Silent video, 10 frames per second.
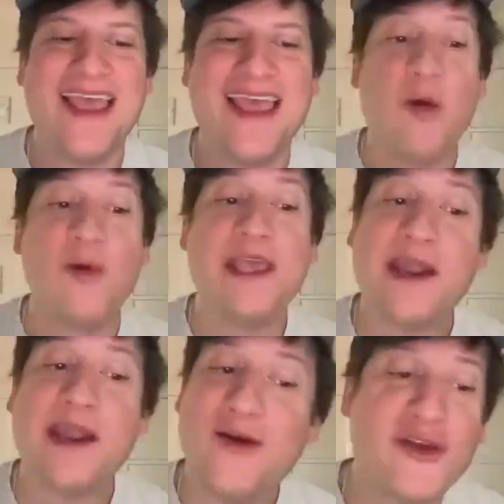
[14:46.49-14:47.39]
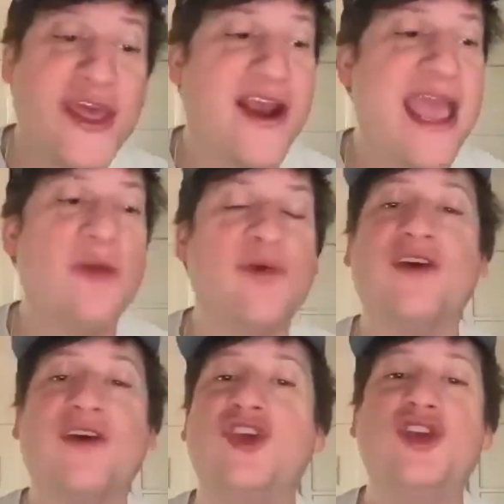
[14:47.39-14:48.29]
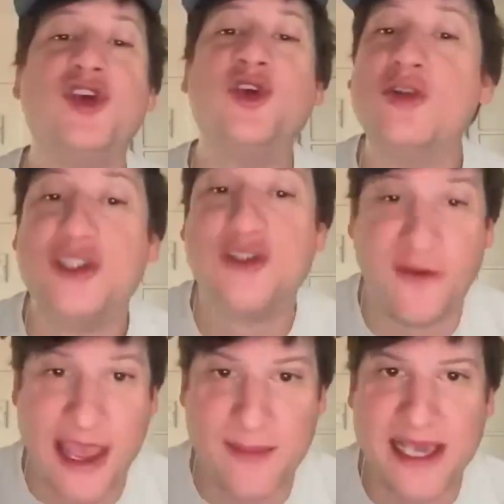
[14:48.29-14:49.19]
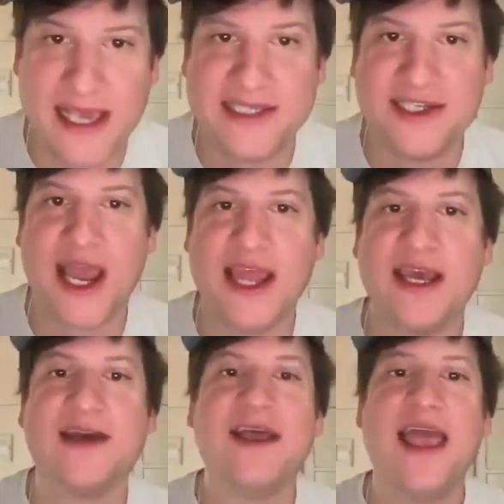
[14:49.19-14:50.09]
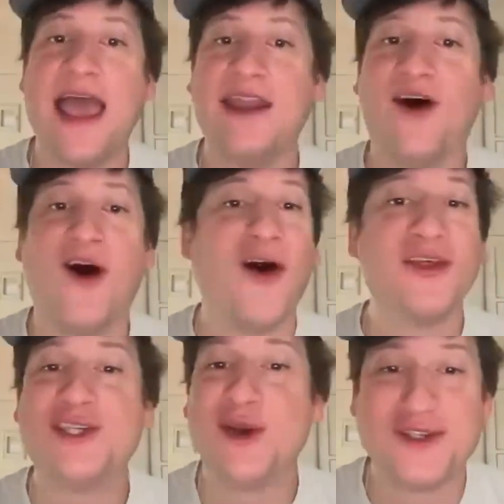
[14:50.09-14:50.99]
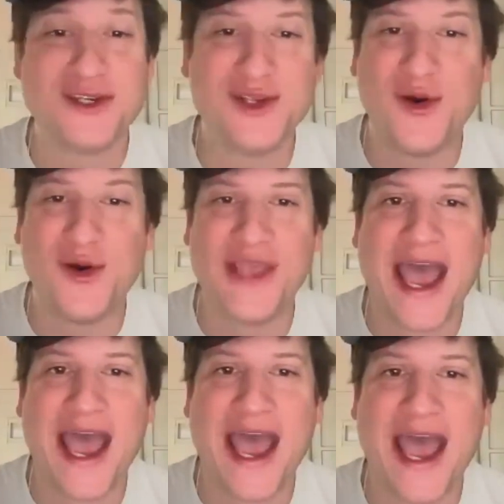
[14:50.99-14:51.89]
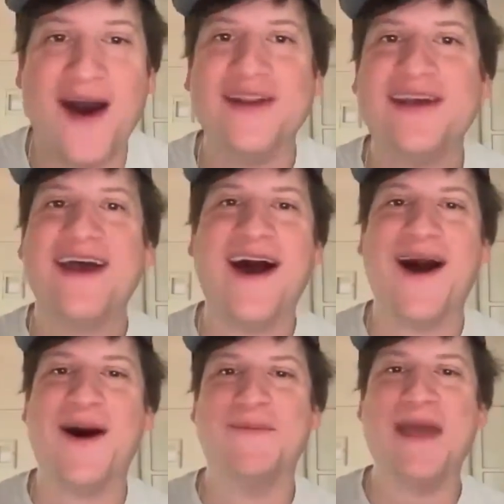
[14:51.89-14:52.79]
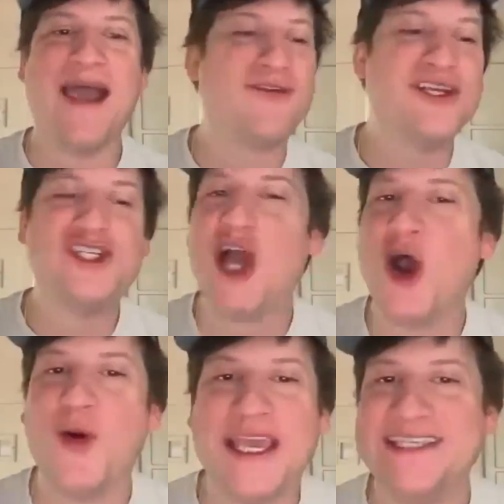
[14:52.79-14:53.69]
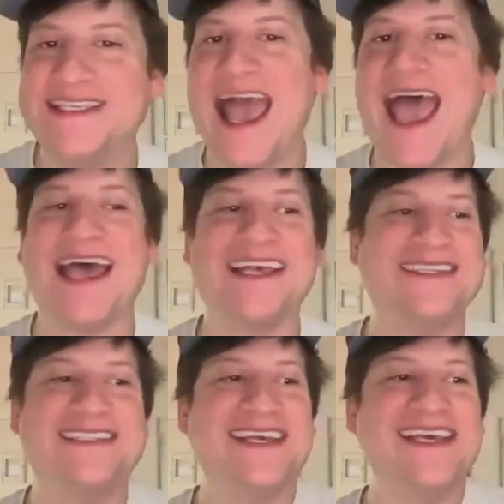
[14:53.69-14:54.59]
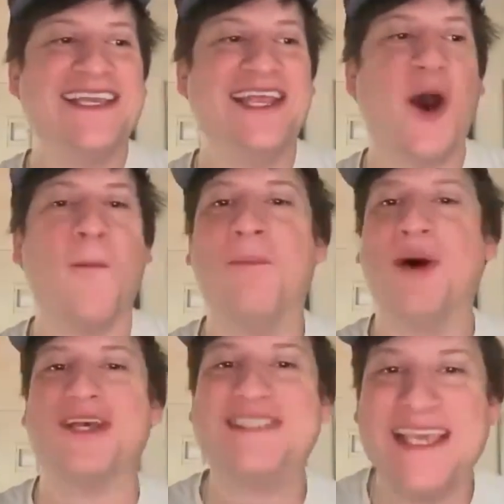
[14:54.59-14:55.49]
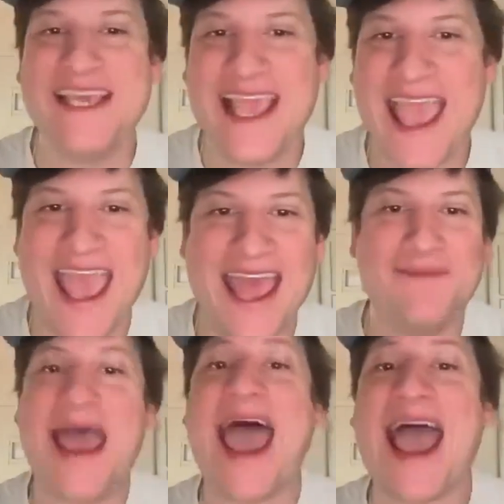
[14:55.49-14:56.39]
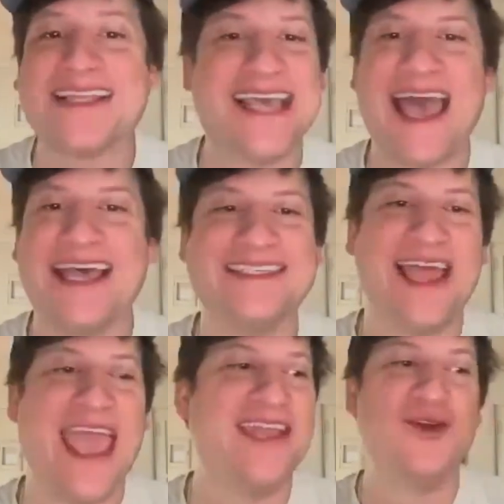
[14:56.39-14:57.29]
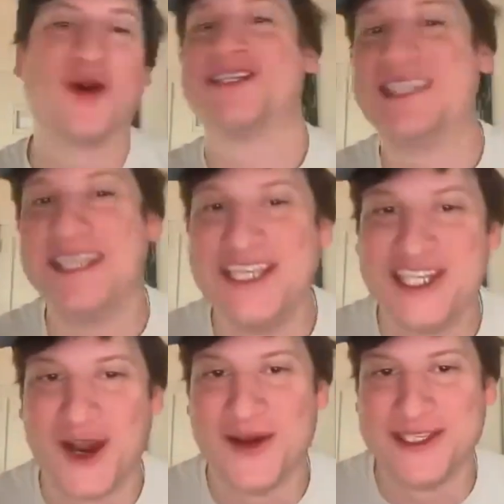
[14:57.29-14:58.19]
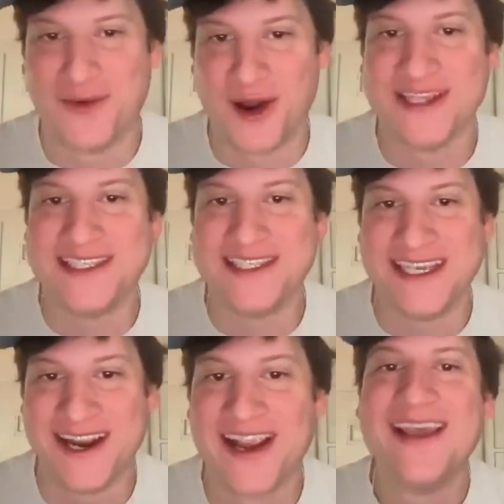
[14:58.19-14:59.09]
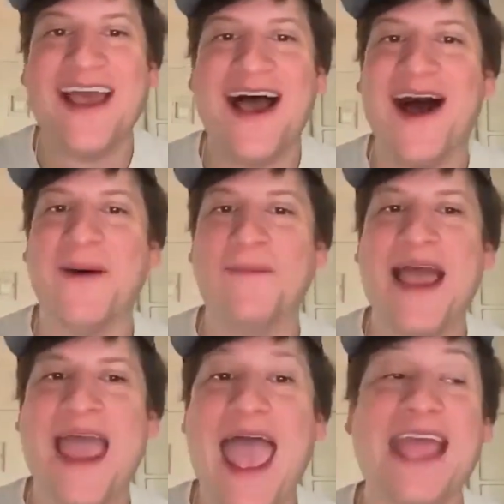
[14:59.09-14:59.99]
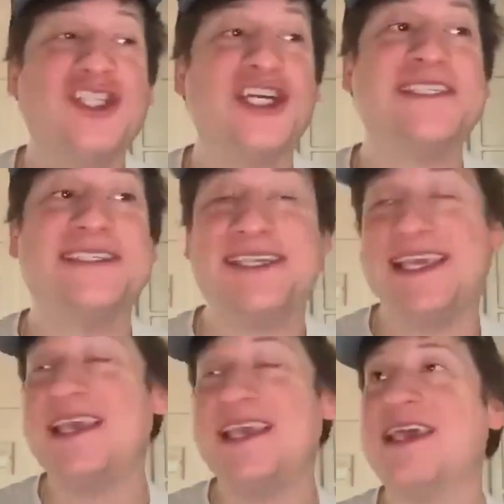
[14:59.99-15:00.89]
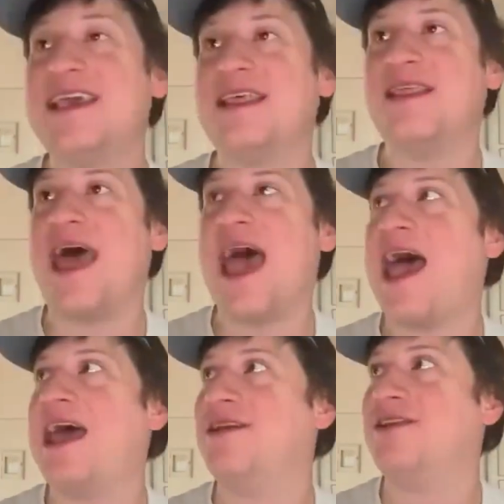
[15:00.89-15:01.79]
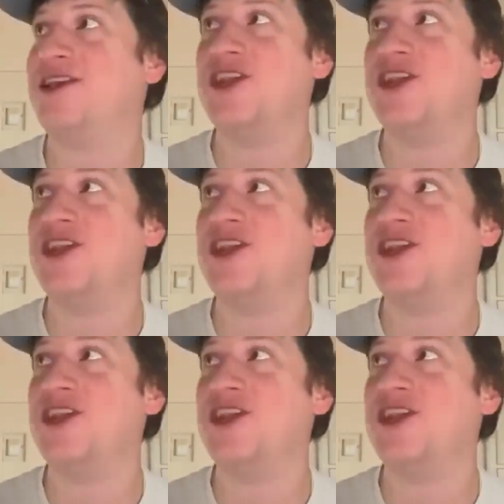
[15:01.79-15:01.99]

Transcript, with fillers: We get over there, and we have a huge fan base in China, and all the shows are sold out. Um, every show is as you know, buzzing and packed as a New York City show is for us here. Um, and just seeing that, you